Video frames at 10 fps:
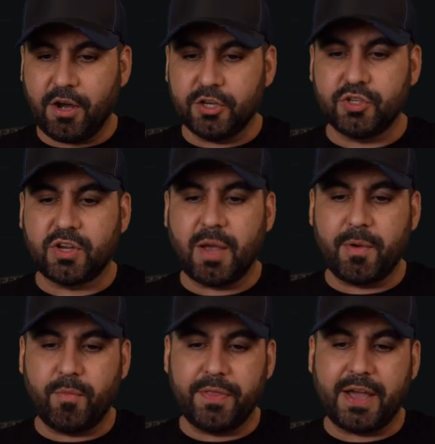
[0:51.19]
also
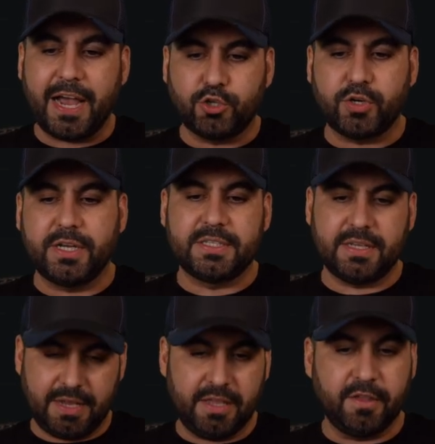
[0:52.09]
coming with high trust
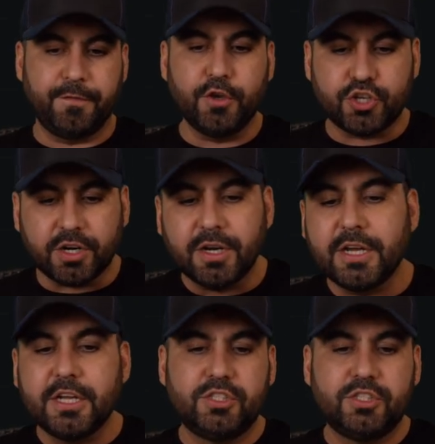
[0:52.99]
in the future.